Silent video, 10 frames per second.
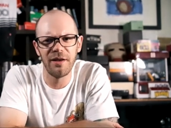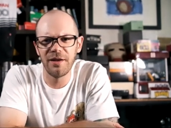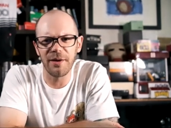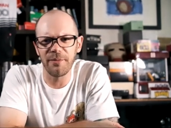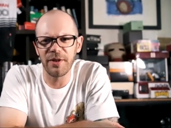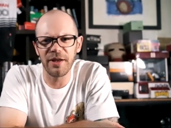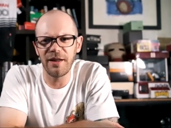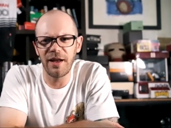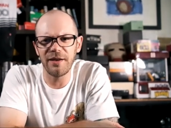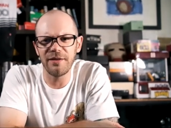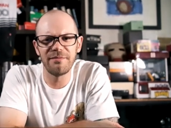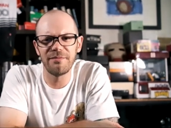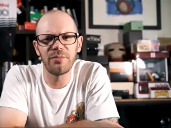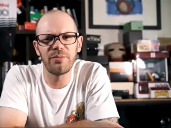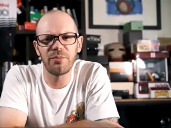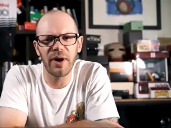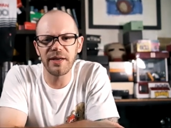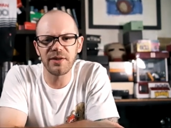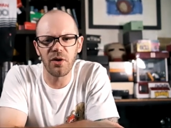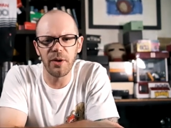something and then it
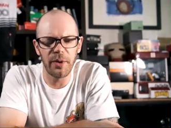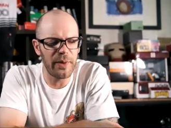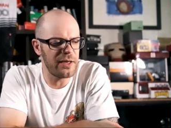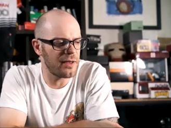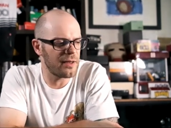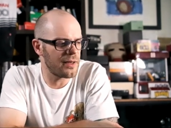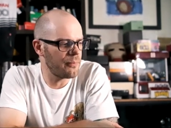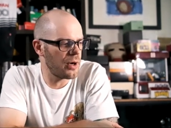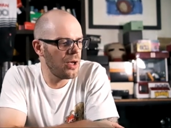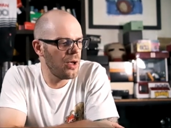breaks on them immediately. But